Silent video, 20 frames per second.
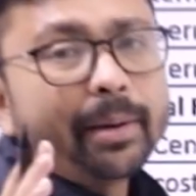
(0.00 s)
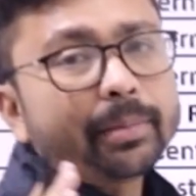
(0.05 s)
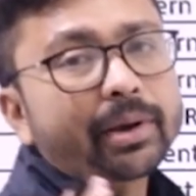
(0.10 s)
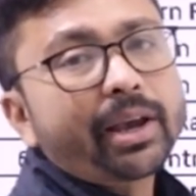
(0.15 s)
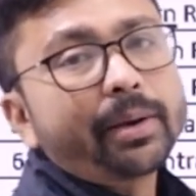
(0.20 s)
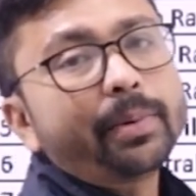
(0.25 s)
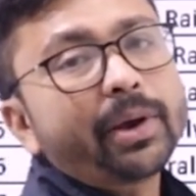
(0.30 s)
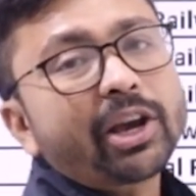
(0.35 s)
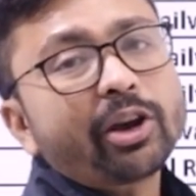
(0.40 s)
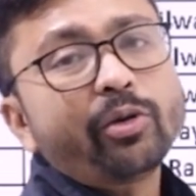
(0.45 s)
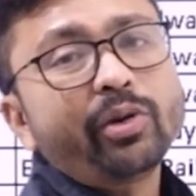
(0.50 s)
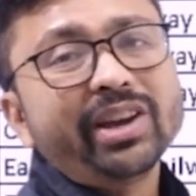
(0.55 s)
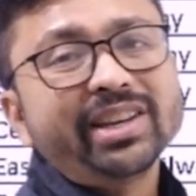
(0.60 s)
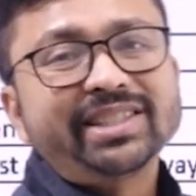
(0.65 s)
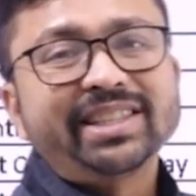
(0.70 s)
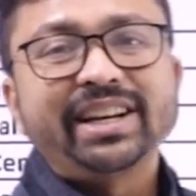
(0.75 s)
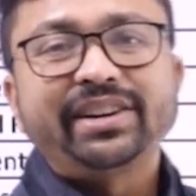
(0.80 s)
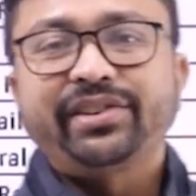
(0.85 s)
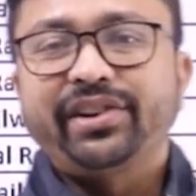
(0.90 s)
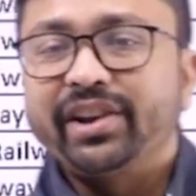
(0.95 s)
am giving you
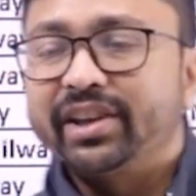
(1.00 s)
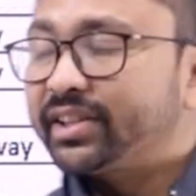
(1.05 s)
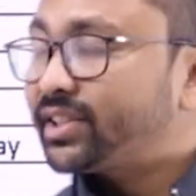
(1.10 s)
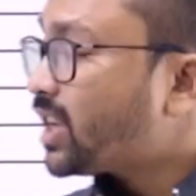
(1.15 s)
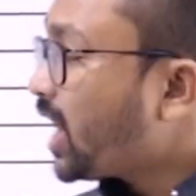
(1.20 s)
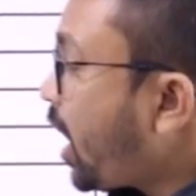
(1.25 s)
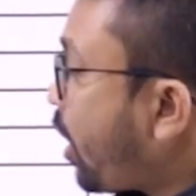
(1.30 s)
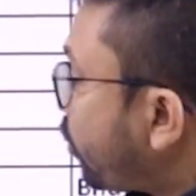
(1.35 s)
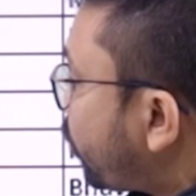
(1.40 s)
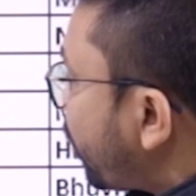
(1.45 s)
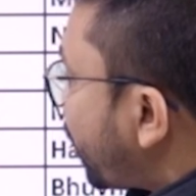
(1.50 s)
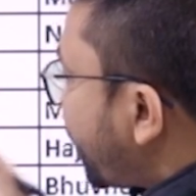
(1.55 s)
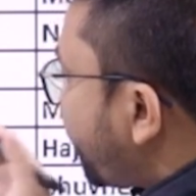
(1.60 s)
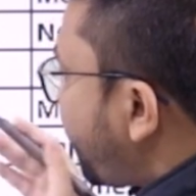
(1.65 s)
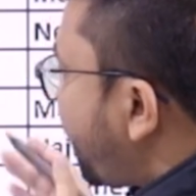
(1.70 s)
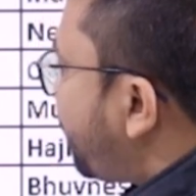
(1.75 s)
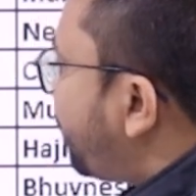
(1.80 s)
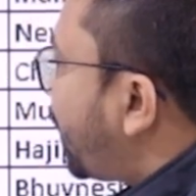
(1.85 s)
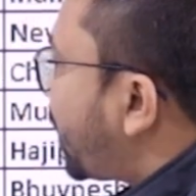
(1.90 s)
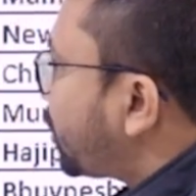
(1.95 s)
easy tricks how to
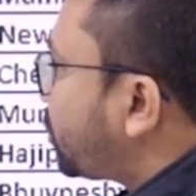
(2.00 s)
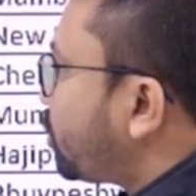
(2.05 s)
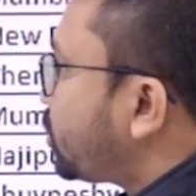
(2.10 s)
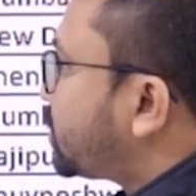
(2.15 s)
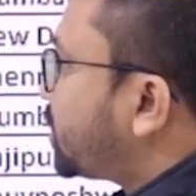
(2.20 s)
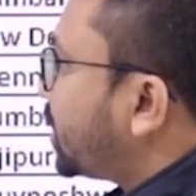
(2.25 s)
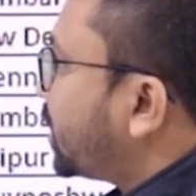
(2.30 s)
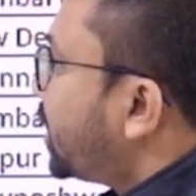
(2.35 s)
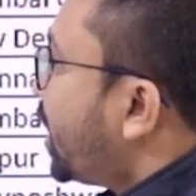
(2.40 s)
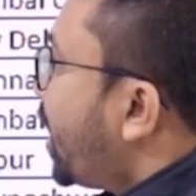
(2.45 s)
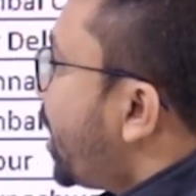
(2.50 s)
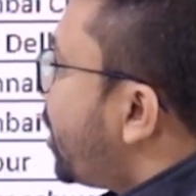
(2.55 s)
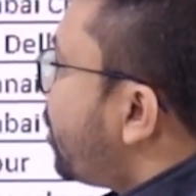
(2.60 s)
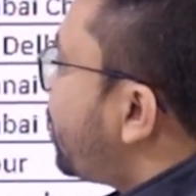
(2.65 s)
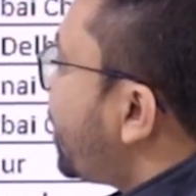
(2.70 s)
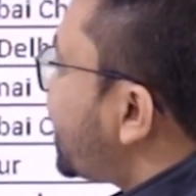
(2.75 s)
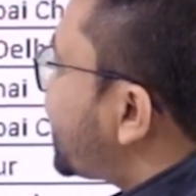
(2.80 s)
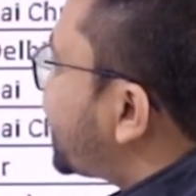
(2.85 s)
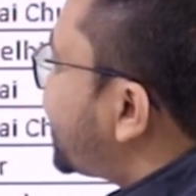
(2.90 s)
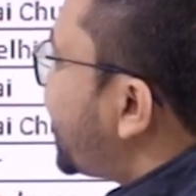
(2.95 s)
remember those things. You
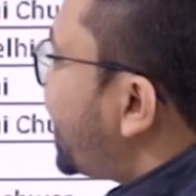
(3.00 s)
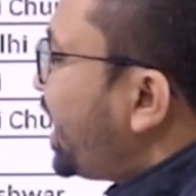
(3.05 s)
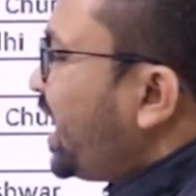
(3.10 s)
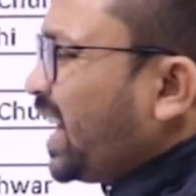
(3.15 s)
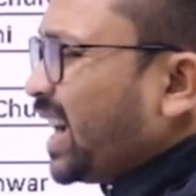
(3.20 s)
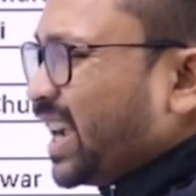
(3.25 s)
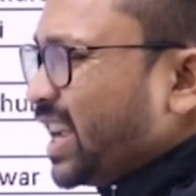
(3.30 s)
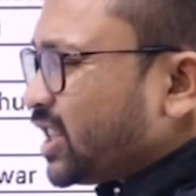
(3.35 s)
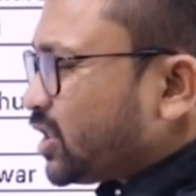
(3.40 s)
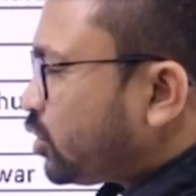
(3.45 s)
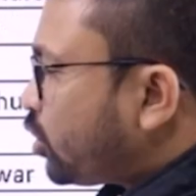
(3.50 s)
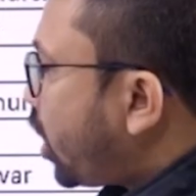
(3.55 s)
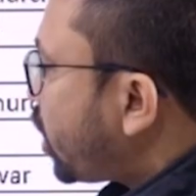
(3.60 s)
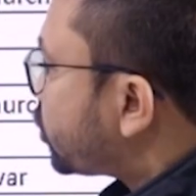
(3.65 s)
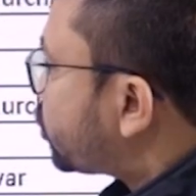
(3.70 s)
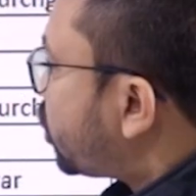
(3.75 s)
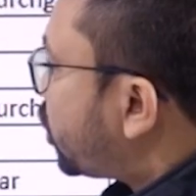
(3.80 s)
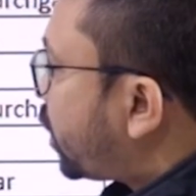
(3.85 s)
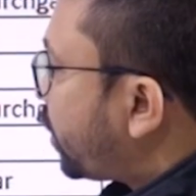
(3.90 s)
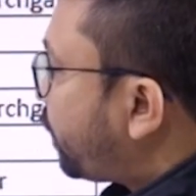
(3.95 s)
just see it's
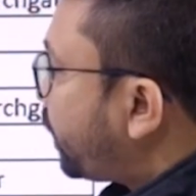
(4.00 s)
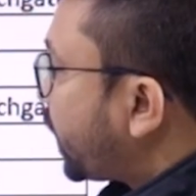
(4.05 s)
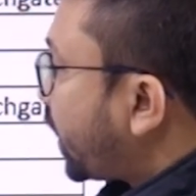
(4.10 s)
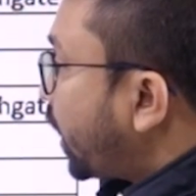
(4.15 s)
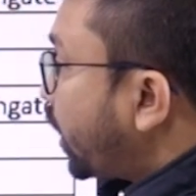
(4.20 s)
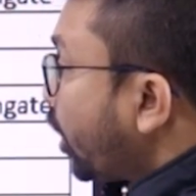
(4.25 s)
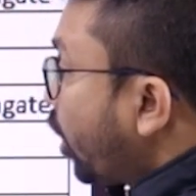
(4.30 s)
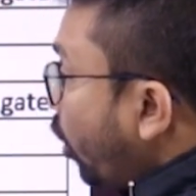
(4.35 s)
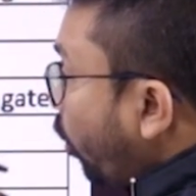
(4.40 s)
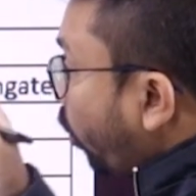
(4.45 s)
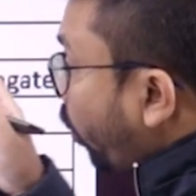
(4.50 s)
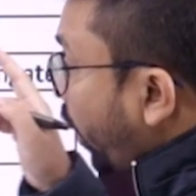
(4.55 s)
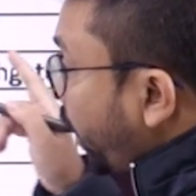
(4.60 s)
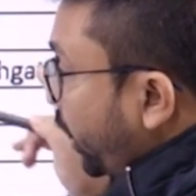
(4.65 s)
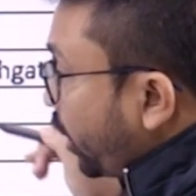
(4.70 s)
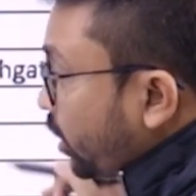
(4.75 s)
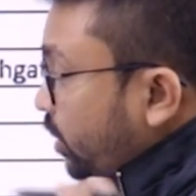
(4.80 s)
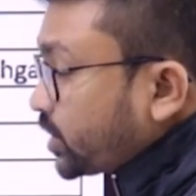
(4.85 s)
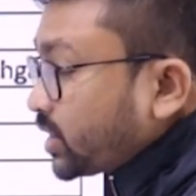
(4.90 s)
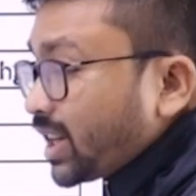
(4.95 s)
not so difficult. When
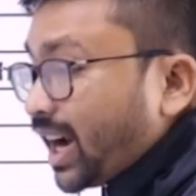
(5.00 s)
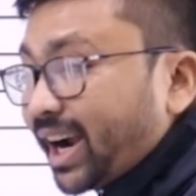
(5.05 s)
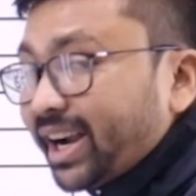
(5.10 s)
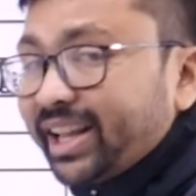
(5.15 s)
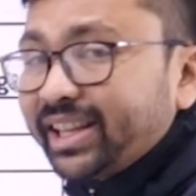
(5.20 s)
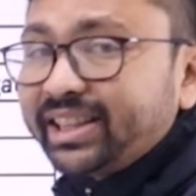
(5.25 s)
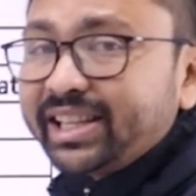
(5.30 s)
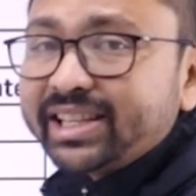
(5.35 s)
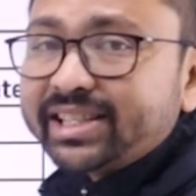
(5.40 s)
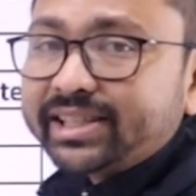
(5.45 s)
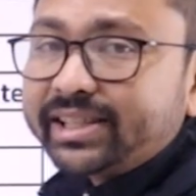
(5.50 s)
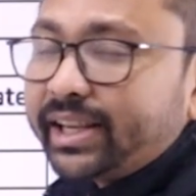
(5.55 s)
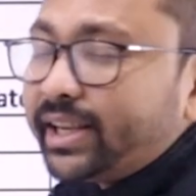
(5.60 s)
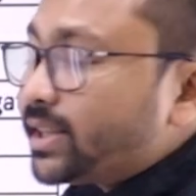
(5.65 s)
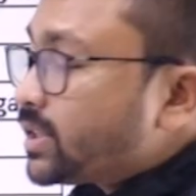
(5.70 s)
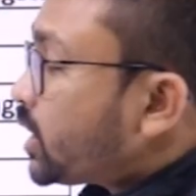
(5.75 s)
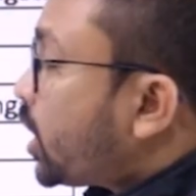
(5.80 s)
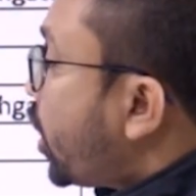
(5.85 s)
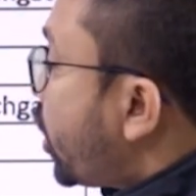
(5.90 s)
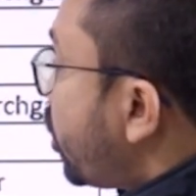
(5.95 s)
you study these
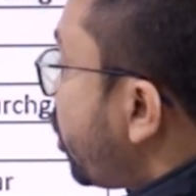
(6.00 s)
things,